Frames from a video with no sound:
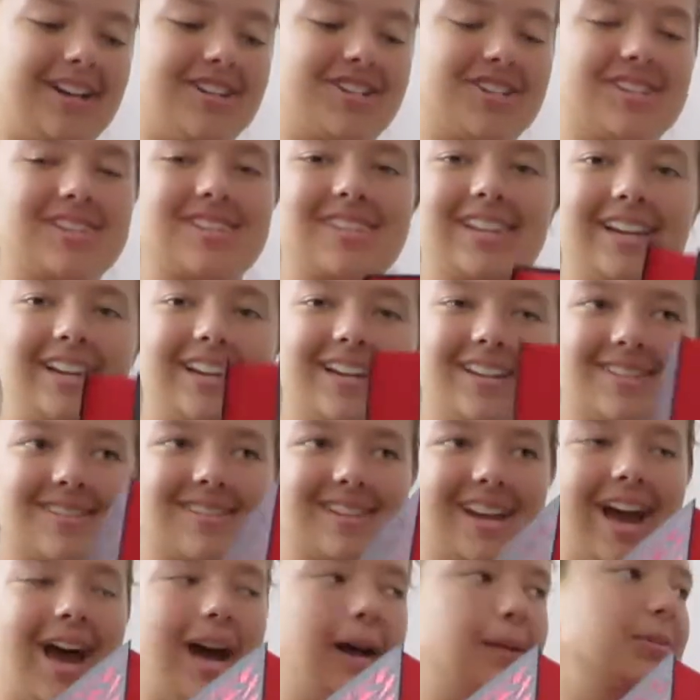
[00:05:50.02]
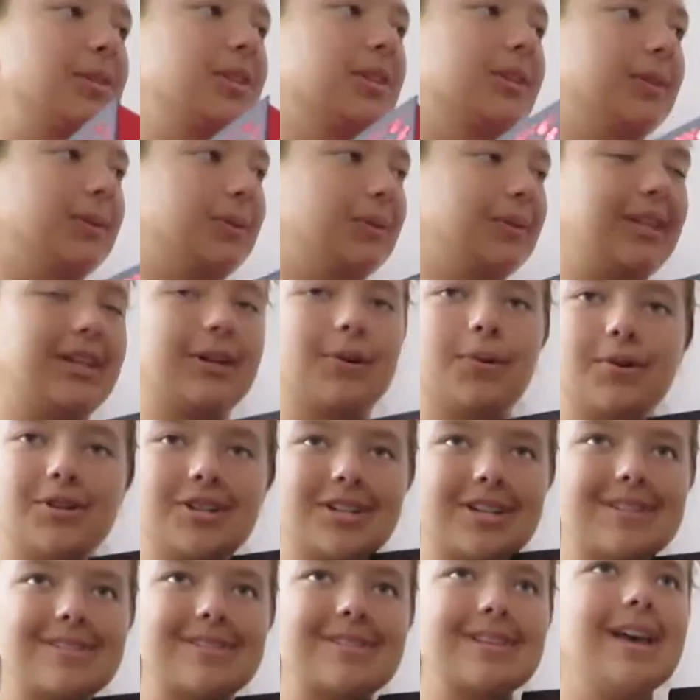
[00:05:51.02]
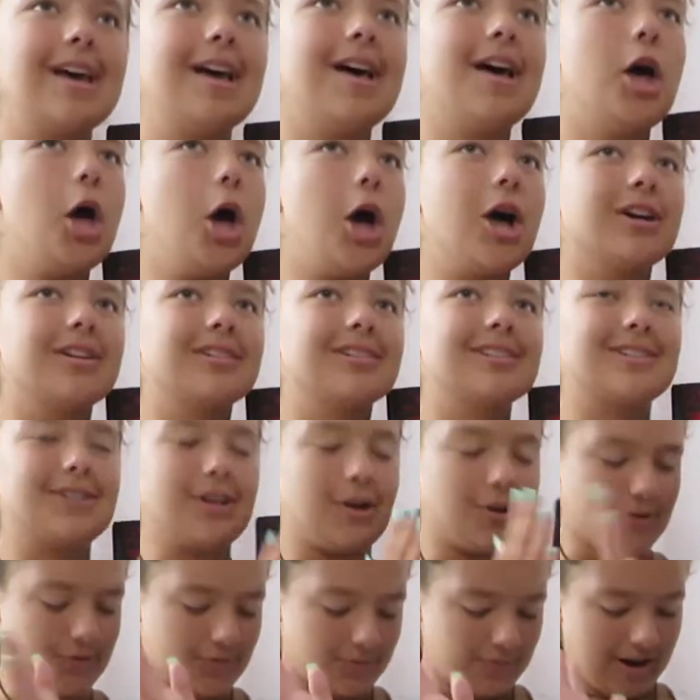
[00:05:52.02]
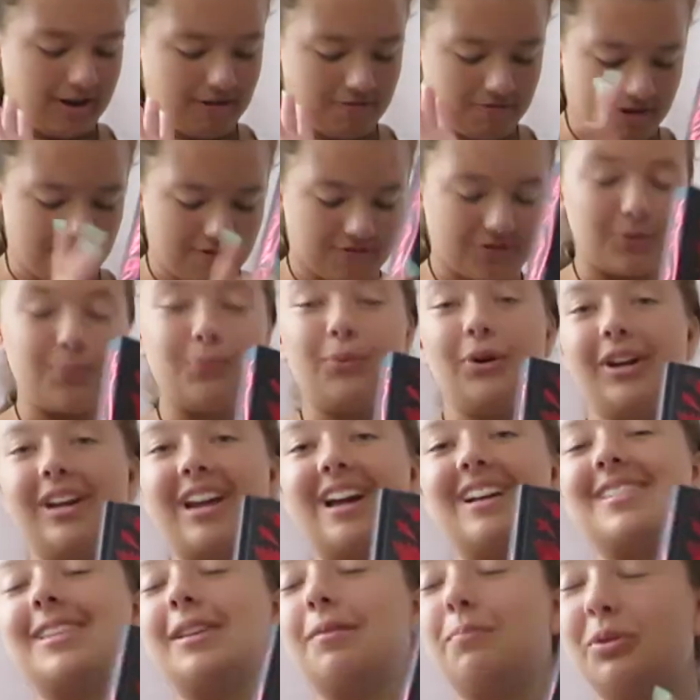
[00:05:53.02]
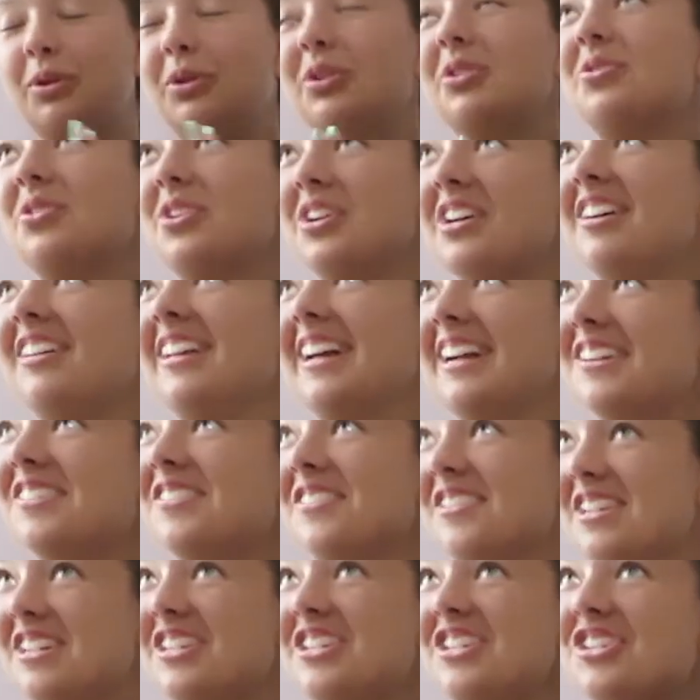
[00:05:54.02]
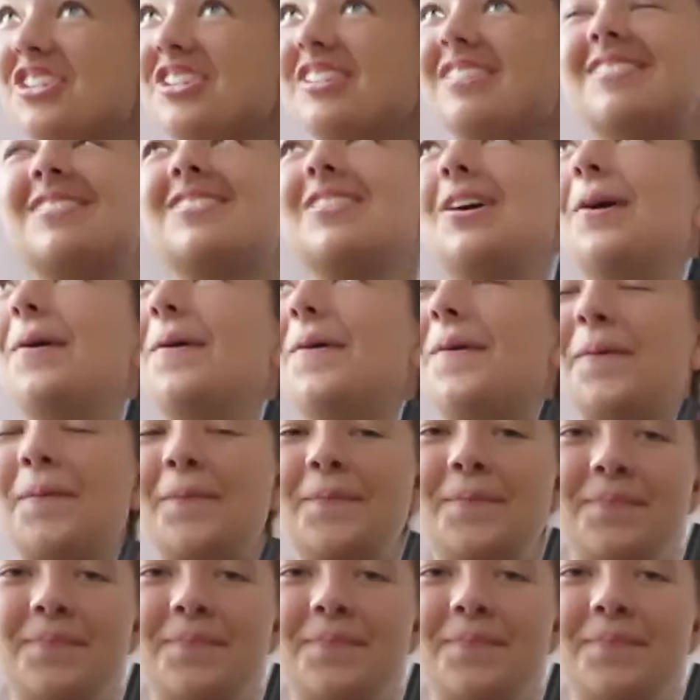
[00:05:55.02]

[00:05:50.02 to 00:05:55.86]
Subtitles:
I just think it's absolutely gorgeous. So my favorite book has a beautiful collector's edition, so